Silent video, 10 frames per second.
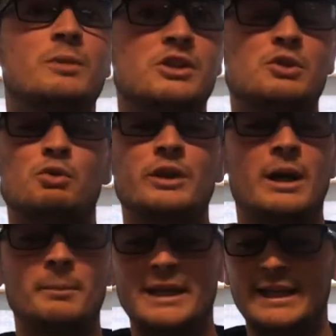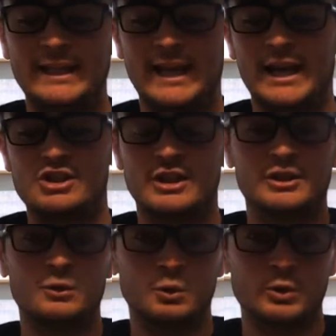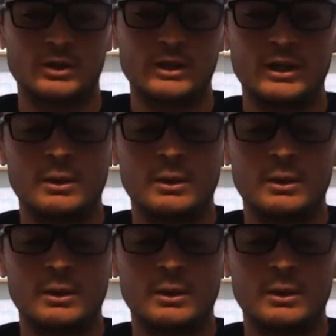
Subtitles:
because they're really not getting any action out of your lures.